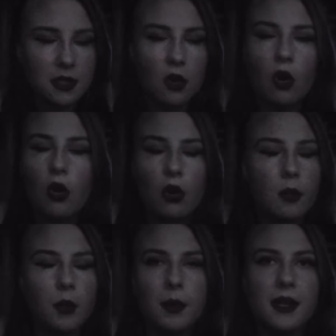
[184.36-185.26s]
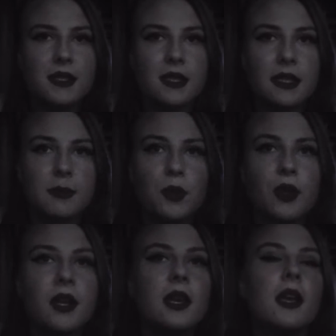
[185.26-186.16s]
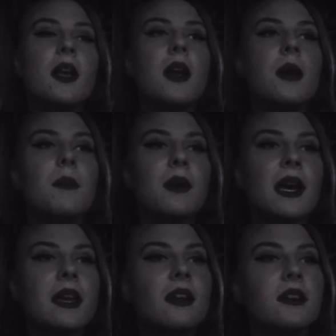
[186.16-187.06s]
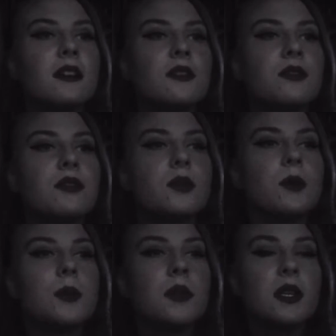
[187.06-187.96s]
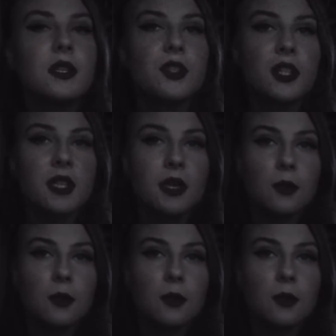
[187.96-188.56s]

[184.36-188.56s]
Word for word: a horrible place at this point. But I kind of, we were kind of joking.